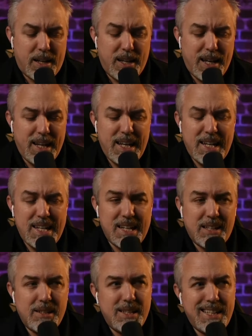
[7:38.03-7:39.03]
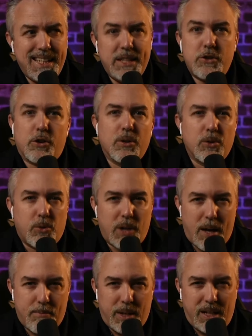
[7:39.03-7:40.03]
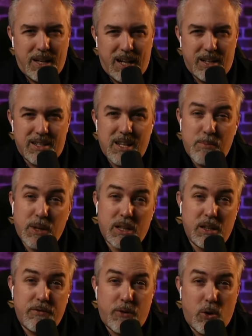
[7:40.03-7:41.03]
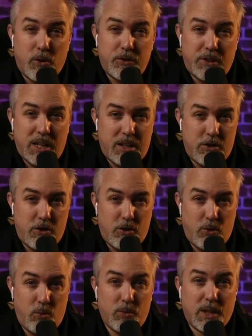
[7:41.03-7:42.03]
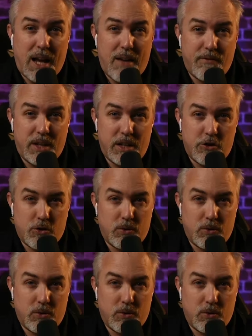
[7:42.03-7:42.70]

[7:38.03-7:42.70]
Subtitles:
Any internal company data typically falls into confidential.